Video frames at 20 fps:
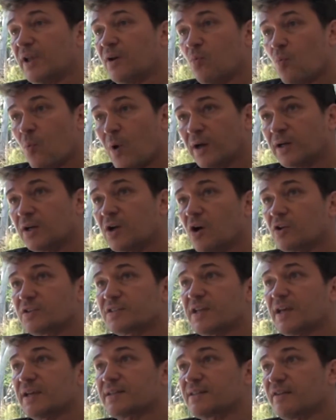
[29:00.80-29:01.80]
And one
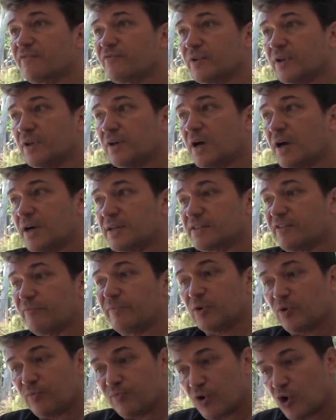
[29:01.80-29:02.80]
context I've realized, I've
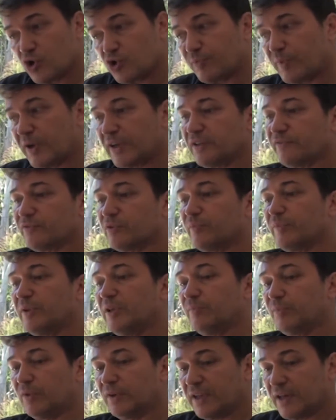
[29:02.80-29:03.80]
been approached by different
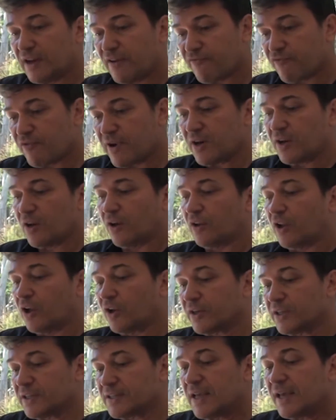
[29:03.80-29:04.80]
people and I've read
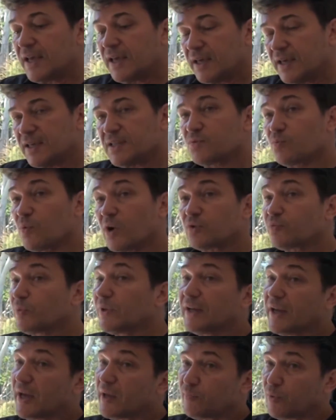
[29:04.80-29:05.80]
on it, is what we
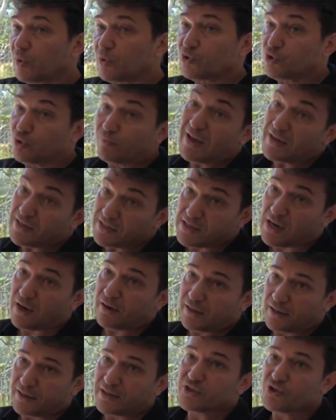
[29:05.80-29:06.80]
label
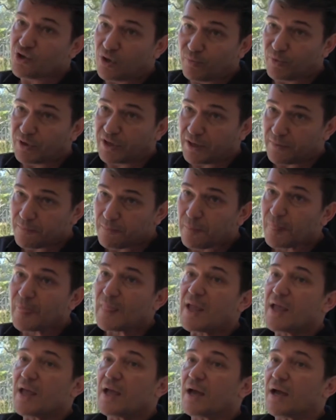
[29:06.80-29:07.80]
humanitarian interpreting.
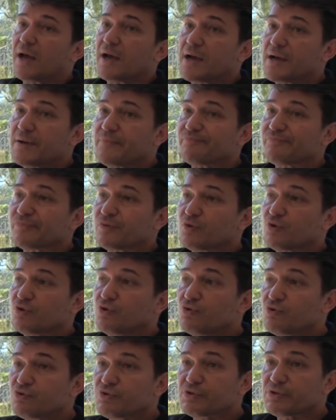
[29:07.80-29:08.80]
The
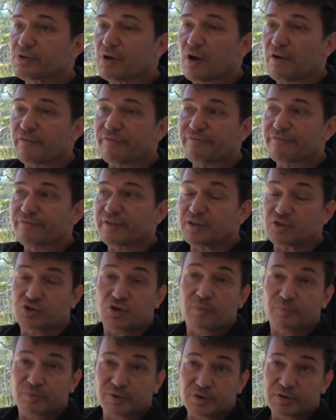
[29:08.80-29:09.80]
use of
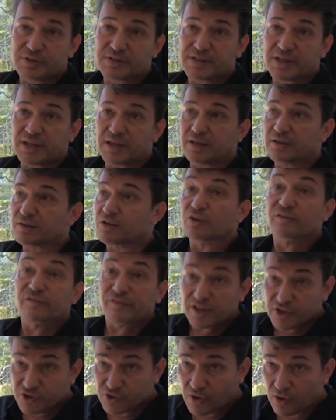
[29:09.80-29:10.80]
interpreters in
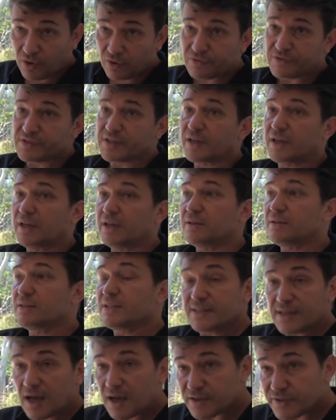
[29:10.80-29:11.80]
conflict zones, in
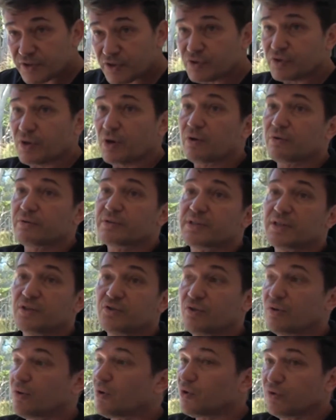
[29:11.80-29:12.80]
disaster zones, in,
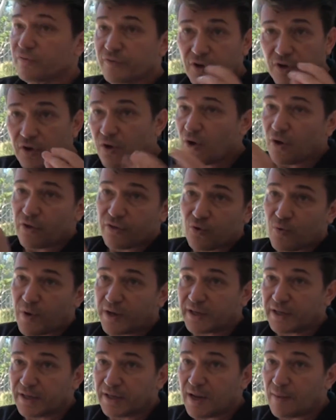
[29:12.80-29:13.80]
you've got an
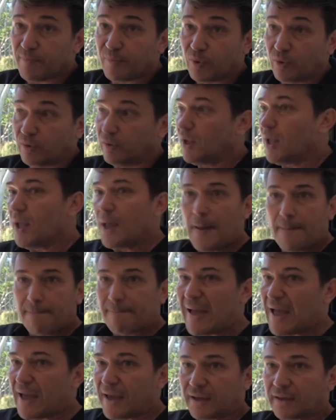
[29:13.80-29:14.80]
earthquake in Nepal,
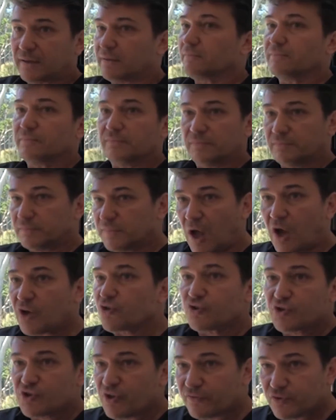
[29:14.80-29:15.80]
bang,
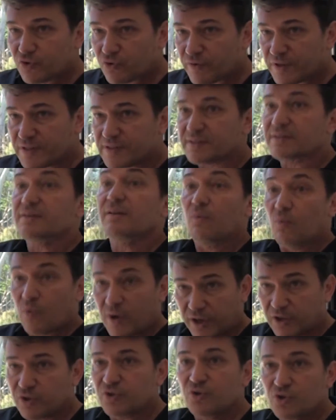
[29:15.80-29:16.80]
hundreds of tourists,
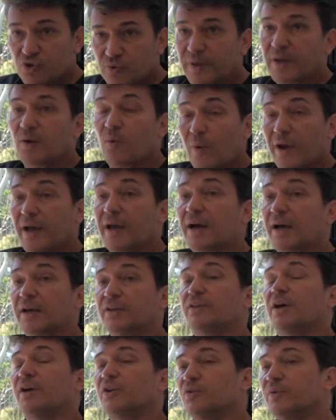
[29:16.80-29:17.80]
what are you doing, where
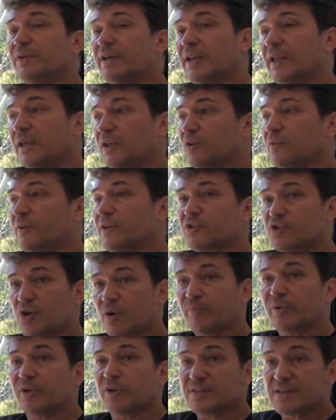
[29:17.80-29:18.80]
are you getting your
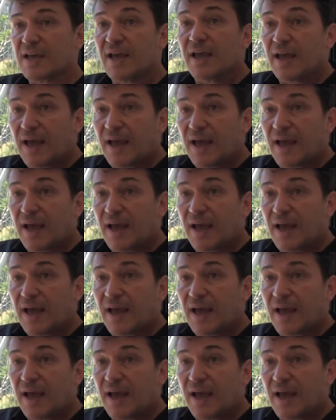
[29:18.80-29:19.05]
interpreters?